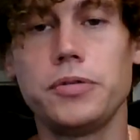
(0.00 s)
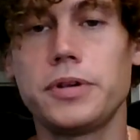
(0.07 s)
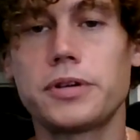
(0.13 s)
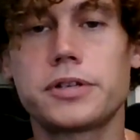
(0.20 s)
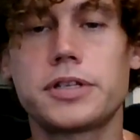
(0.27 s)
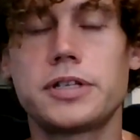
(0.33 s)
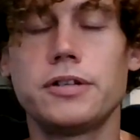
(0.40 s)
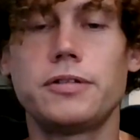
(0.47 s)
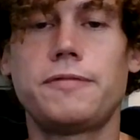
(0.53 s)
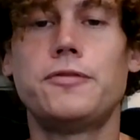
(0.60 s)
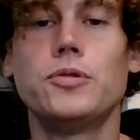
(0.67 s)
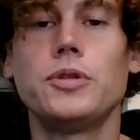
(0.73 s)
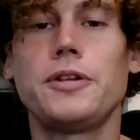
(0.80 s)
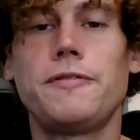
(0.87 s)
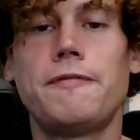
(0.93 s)
you're still
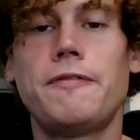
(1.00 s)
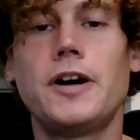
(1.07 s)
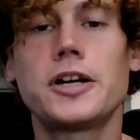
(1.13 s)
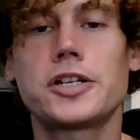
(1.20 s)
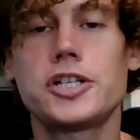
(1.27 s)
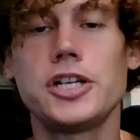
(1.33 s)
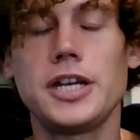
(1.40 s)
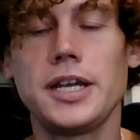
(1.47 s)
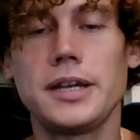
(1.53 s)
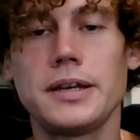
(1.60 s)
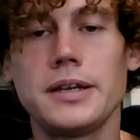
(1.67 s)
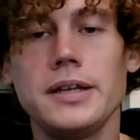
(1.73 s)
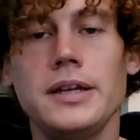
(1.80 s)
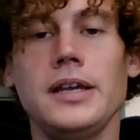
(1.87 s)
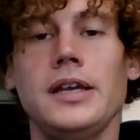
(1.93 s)
fully functioning.